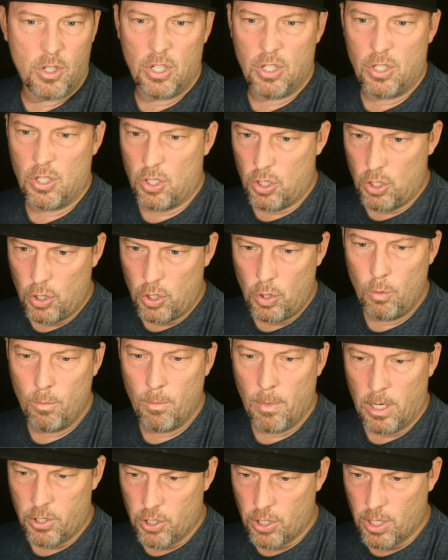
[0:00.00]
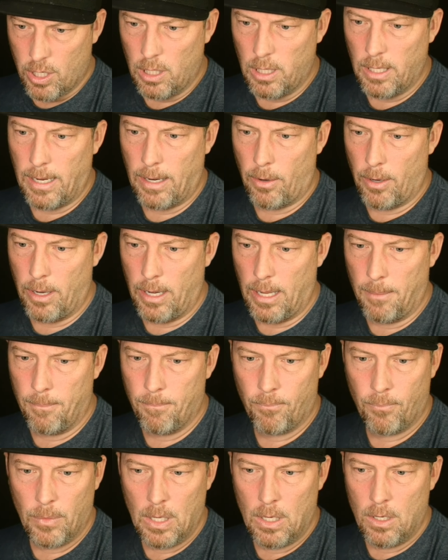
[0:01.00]
just too much clarity.
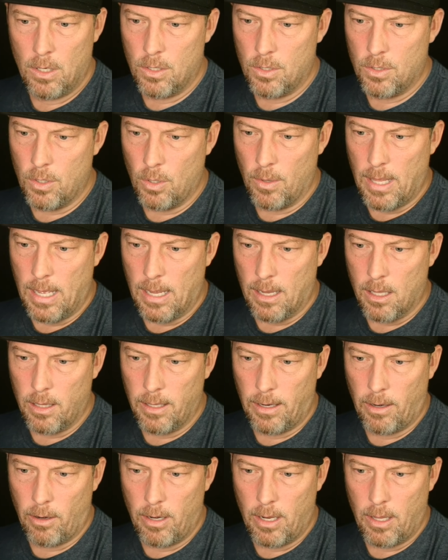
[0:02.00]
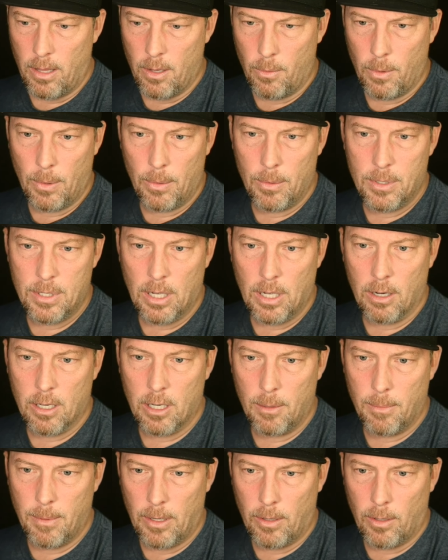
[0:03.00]
So that clarity that we were
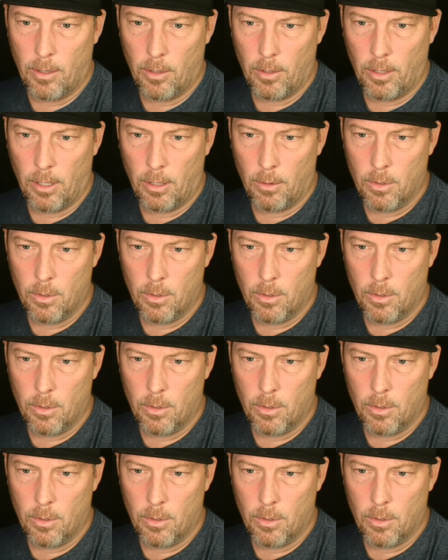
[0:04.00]
talking about earlier,